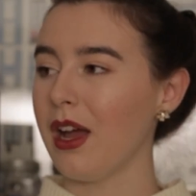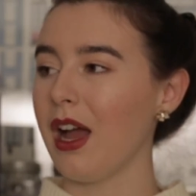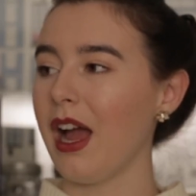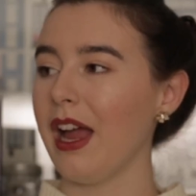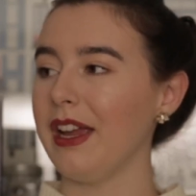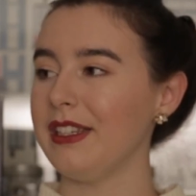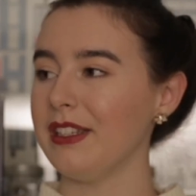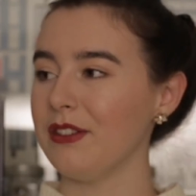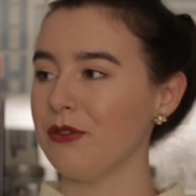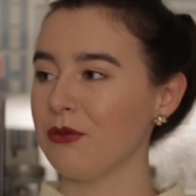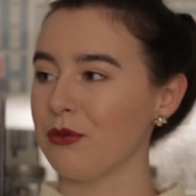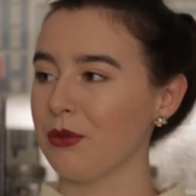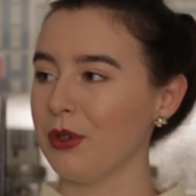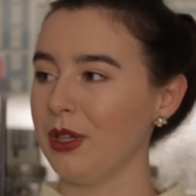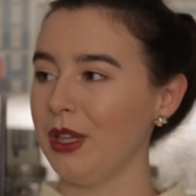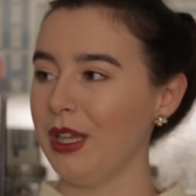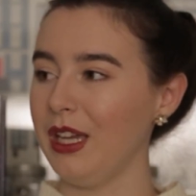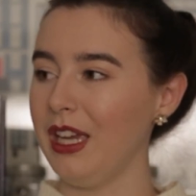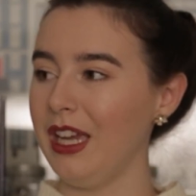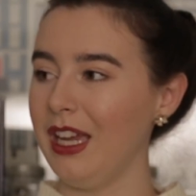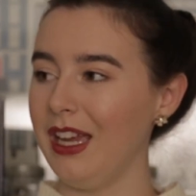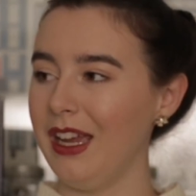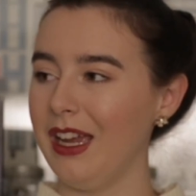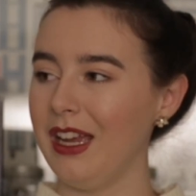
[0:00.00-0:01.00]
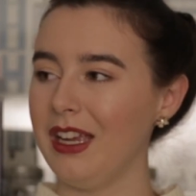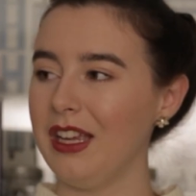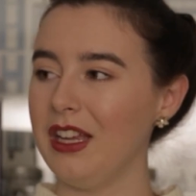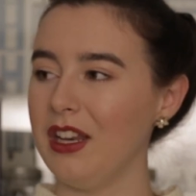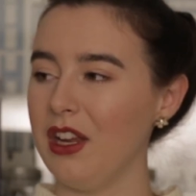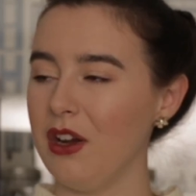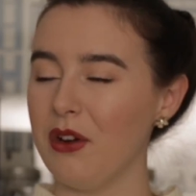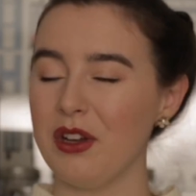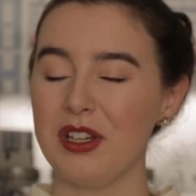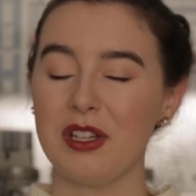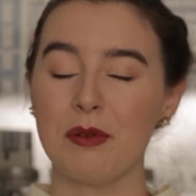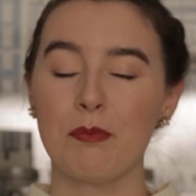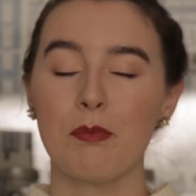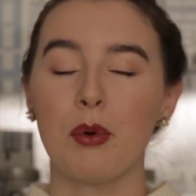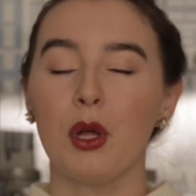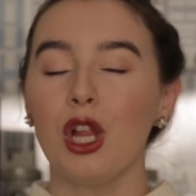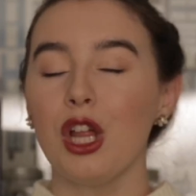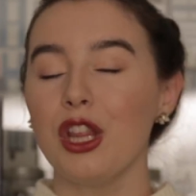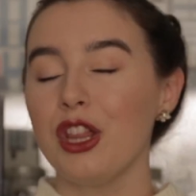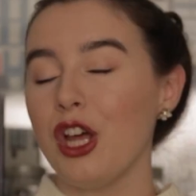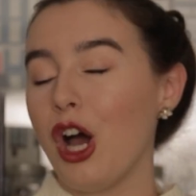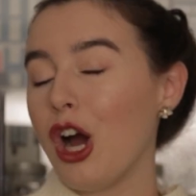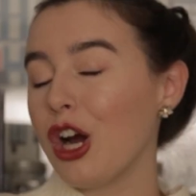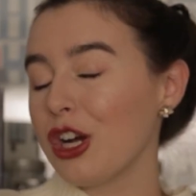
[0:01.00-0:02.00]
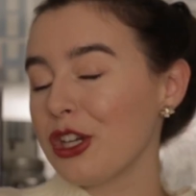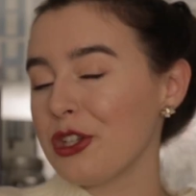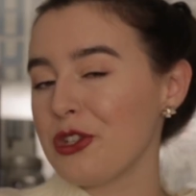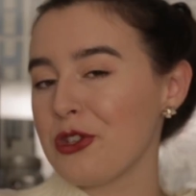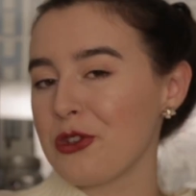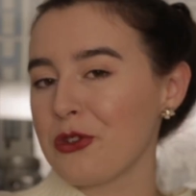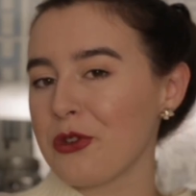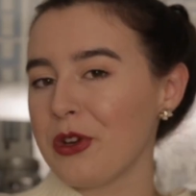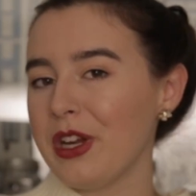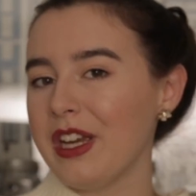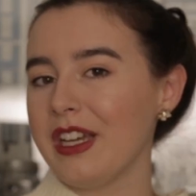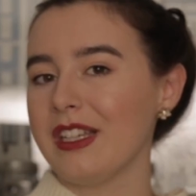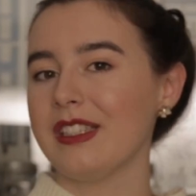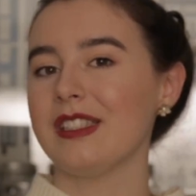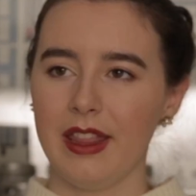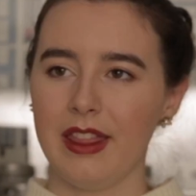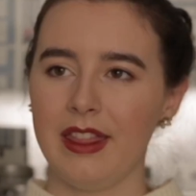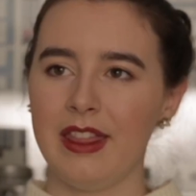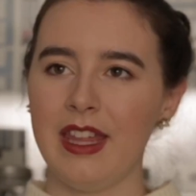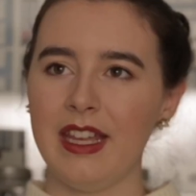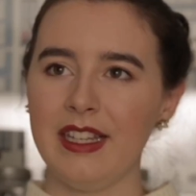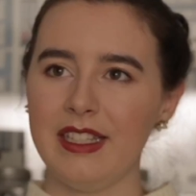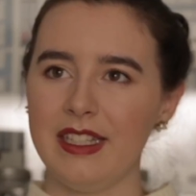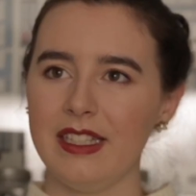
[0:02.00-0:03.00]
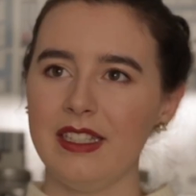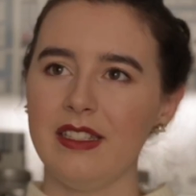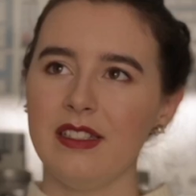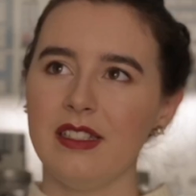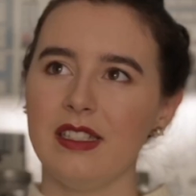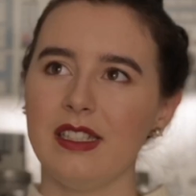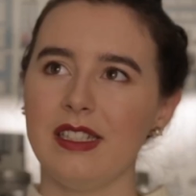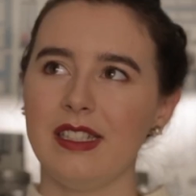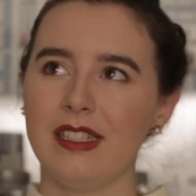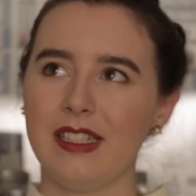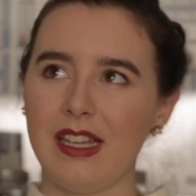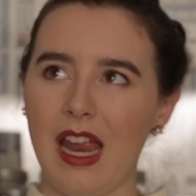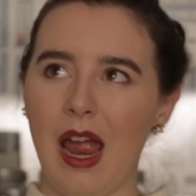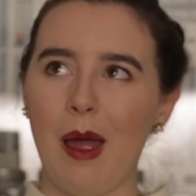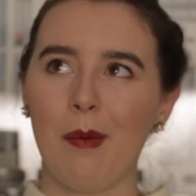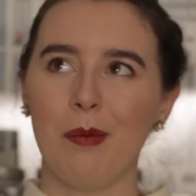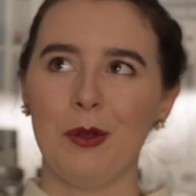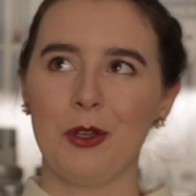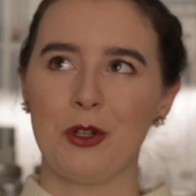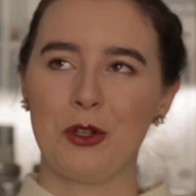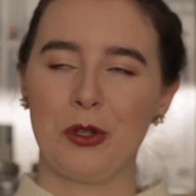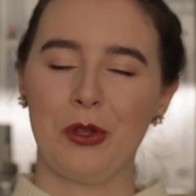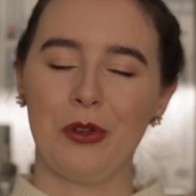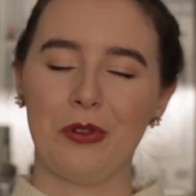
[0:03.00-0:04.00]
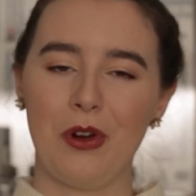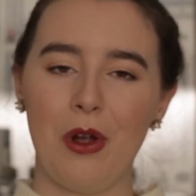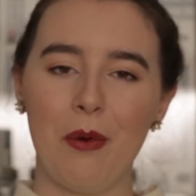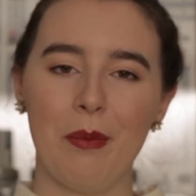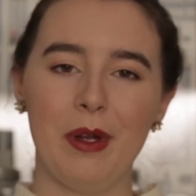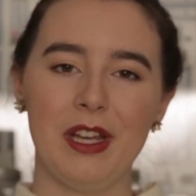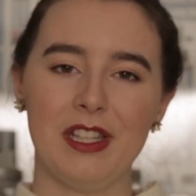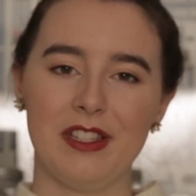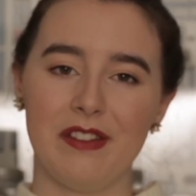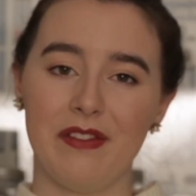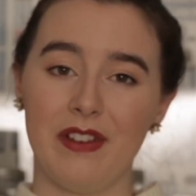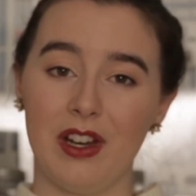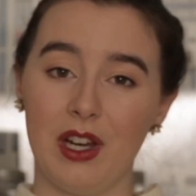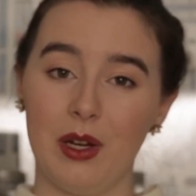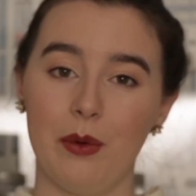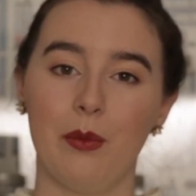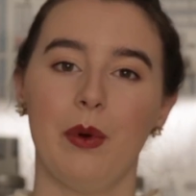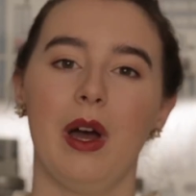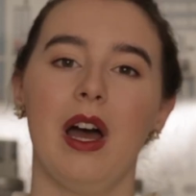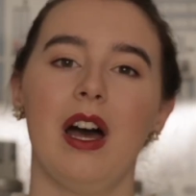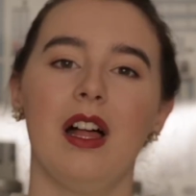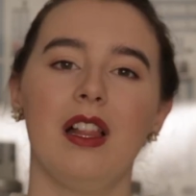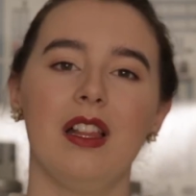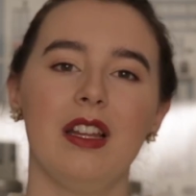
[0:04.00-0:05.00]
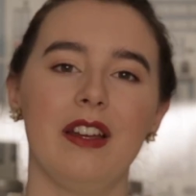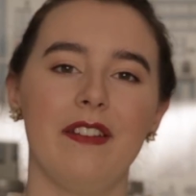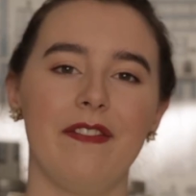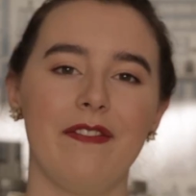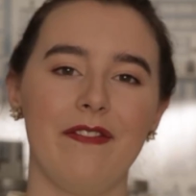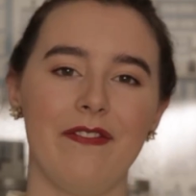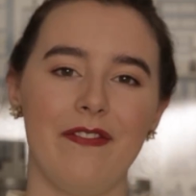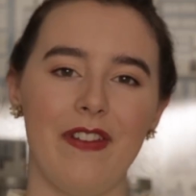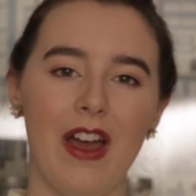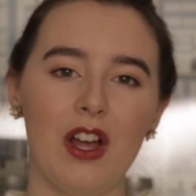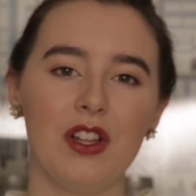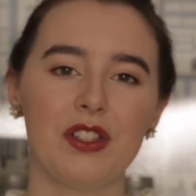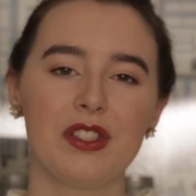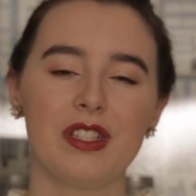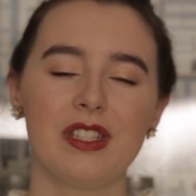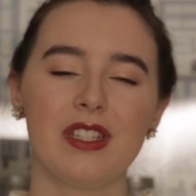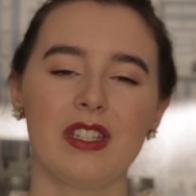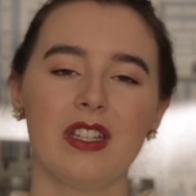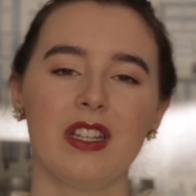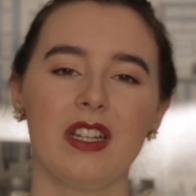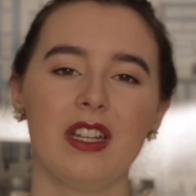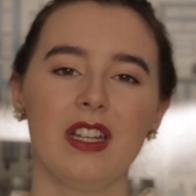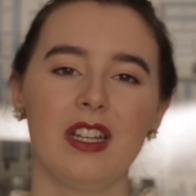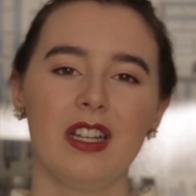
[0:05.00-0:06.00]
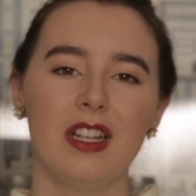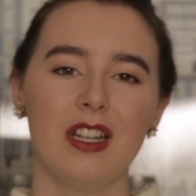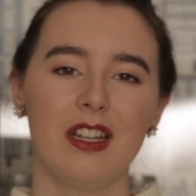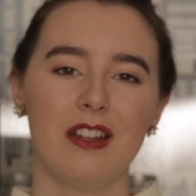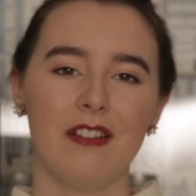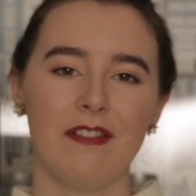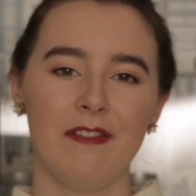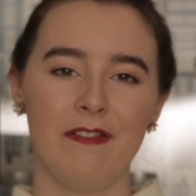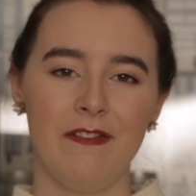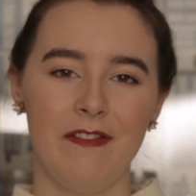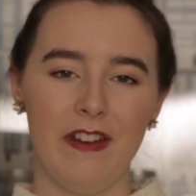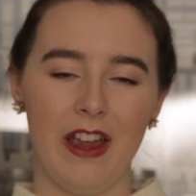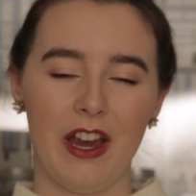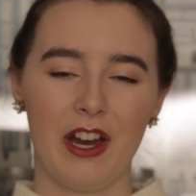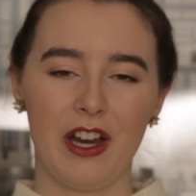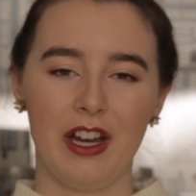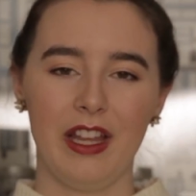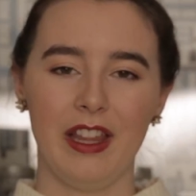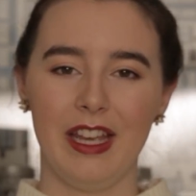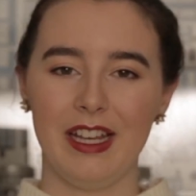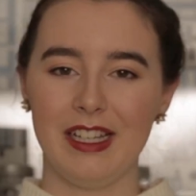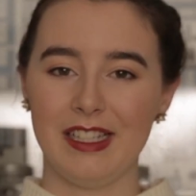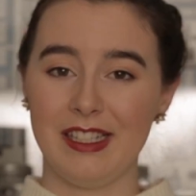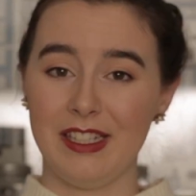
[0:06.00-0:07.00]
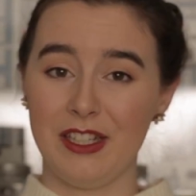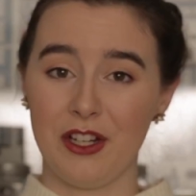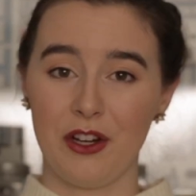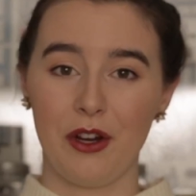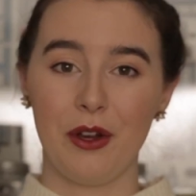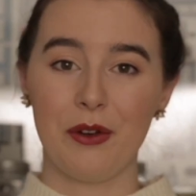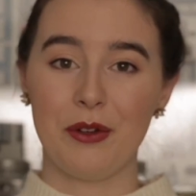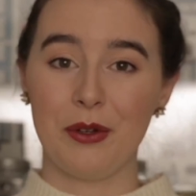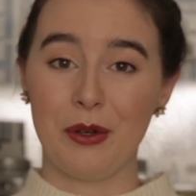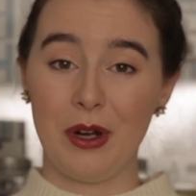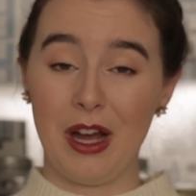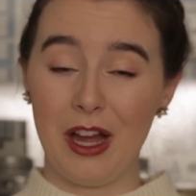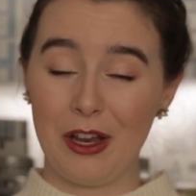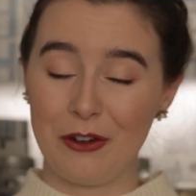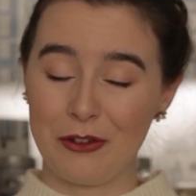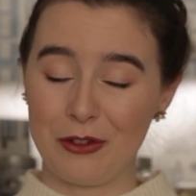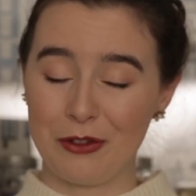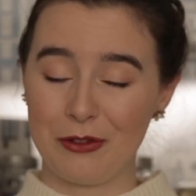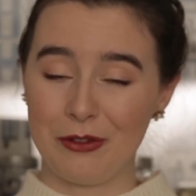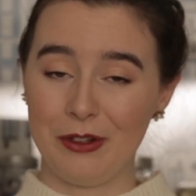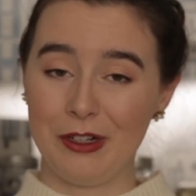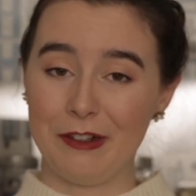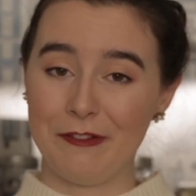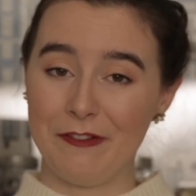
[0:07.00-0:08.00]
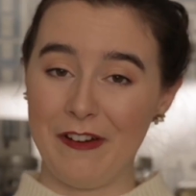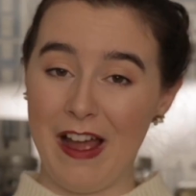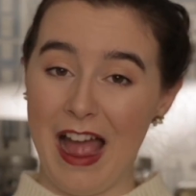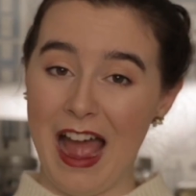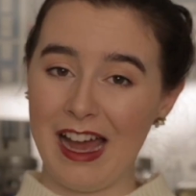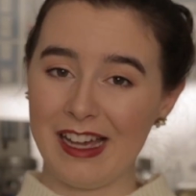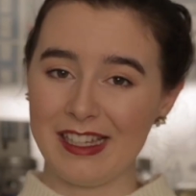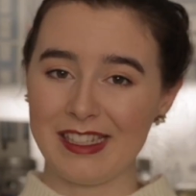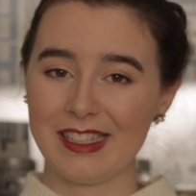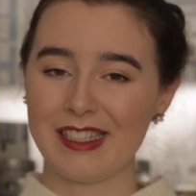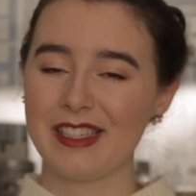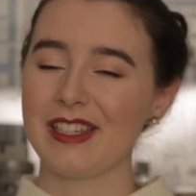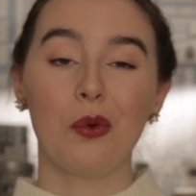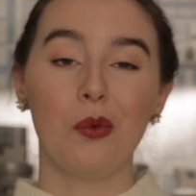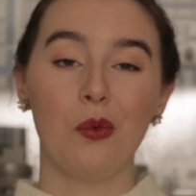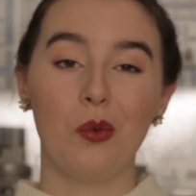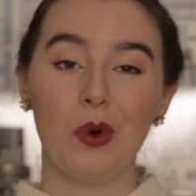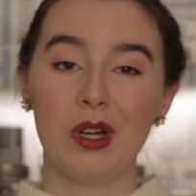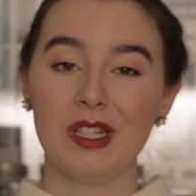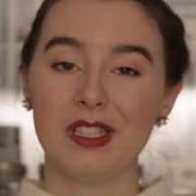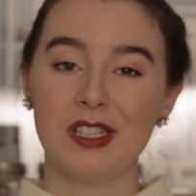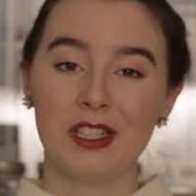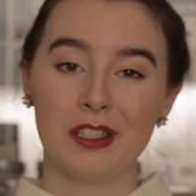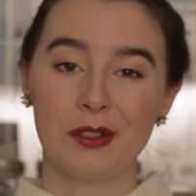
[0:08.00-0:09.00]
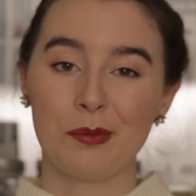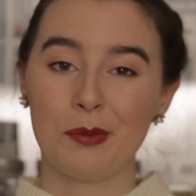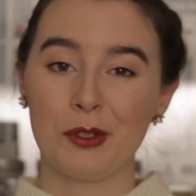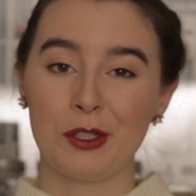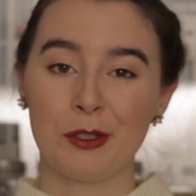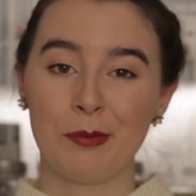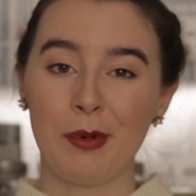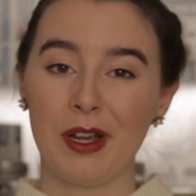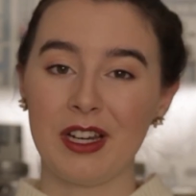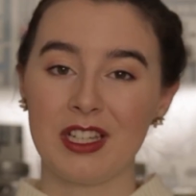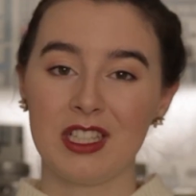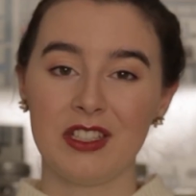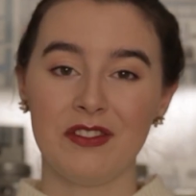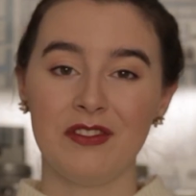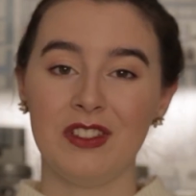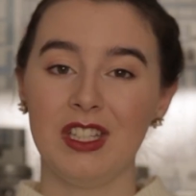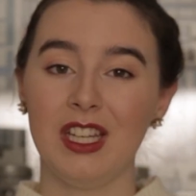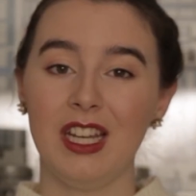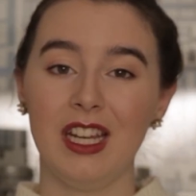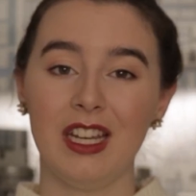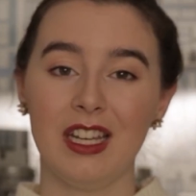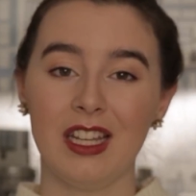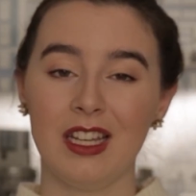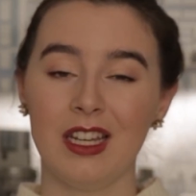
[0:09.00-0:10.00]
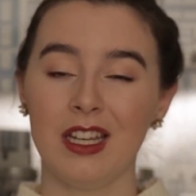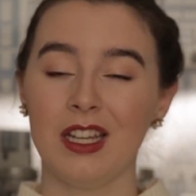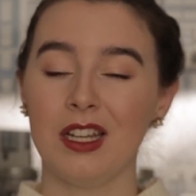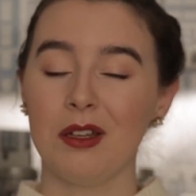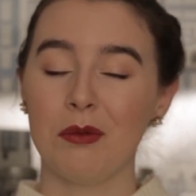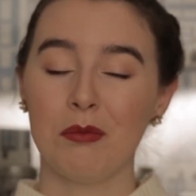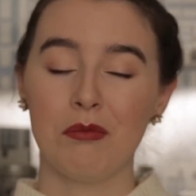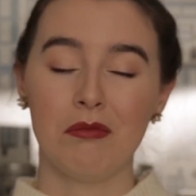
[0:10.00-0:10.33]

I didn't really, you know, it didn't pull on the heartstrings. They didn't establish the romance very well. It felt very like 0 to 100 real fast. Was his perspective needed?